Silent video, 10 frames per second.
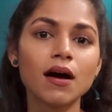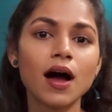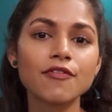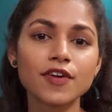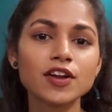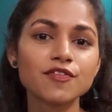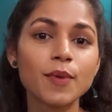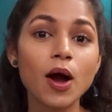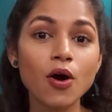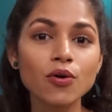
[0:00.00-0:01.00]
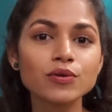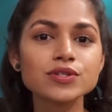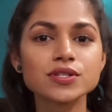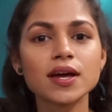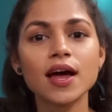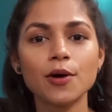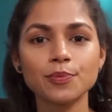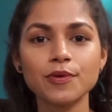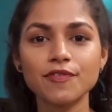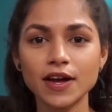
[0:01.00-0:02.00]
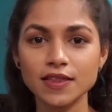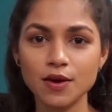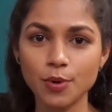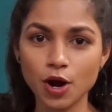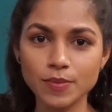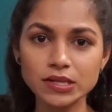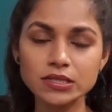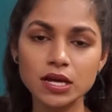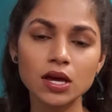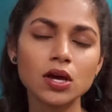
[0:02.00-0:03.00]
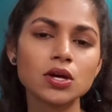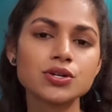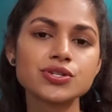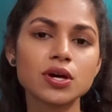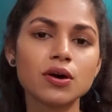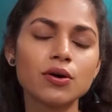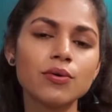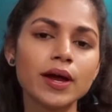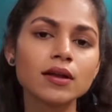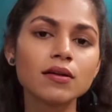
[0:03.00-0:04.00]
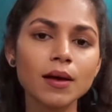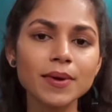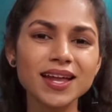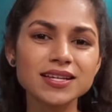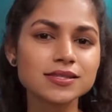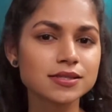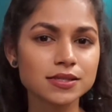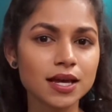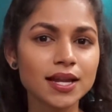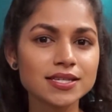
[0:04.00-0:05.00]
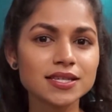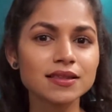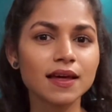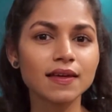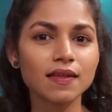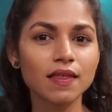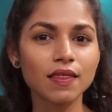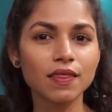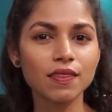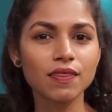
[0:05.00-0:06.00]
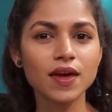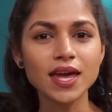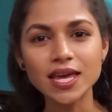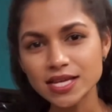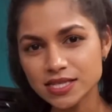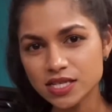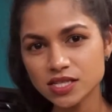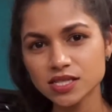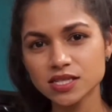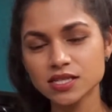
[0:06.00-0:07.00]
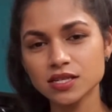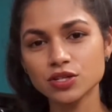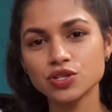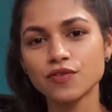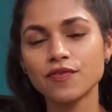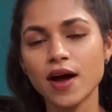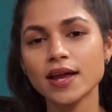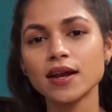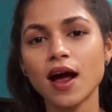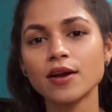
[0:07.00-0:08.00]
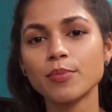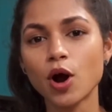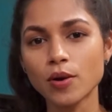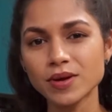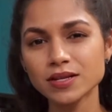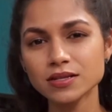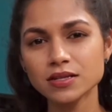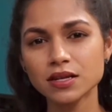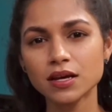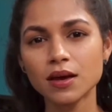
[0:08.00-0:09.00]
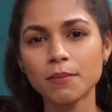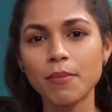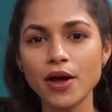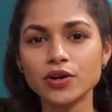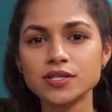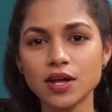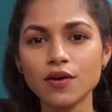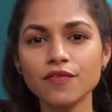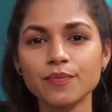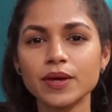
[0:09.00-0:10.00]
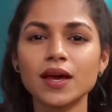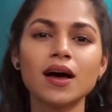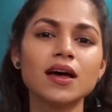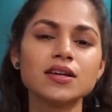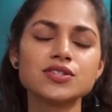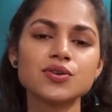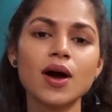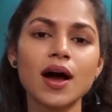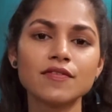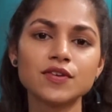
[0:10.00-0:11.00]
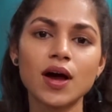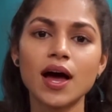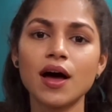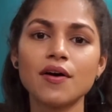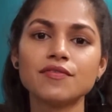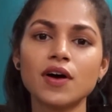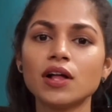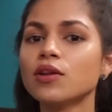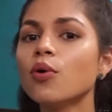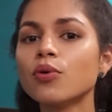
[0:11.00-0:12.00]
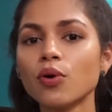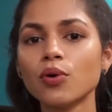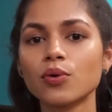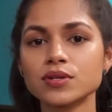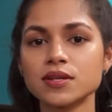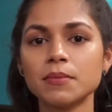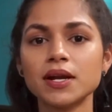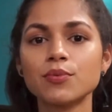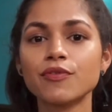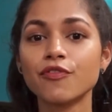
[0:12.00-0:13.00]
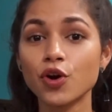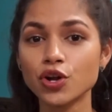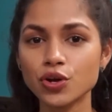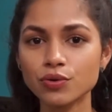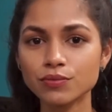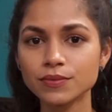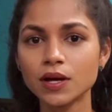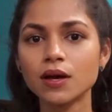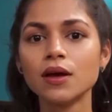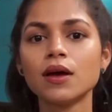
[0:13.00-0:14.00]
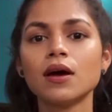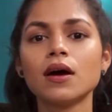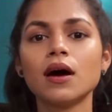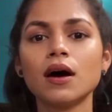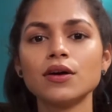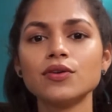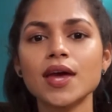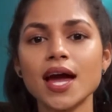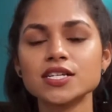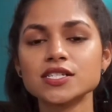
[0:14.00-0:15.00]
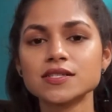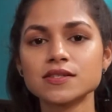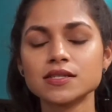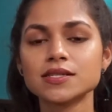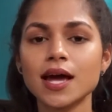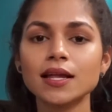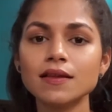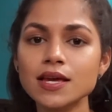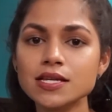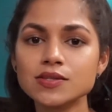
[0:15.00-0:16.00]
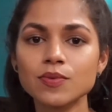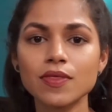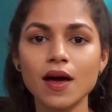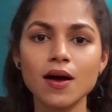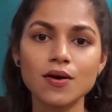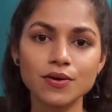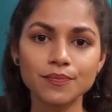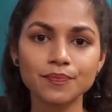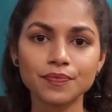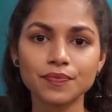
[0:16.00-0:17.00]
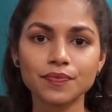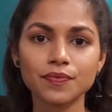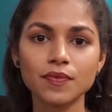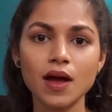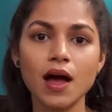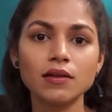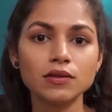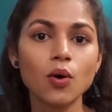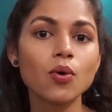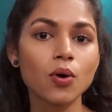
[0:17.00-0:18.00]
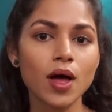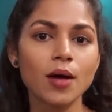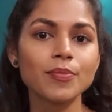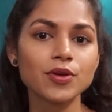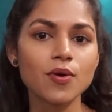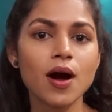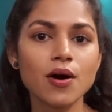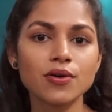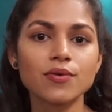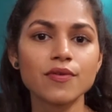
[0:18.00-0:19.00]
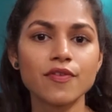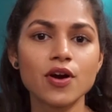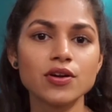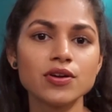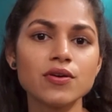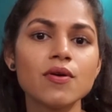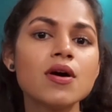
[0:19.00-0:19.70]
A friend of my uncle's helped me find the apartment. So in Colombia, it isn't like the easiest to find an apartment by yourself because you have to have a local or somebody refer you. You can't just sign a lease without a local helping you out or referring you.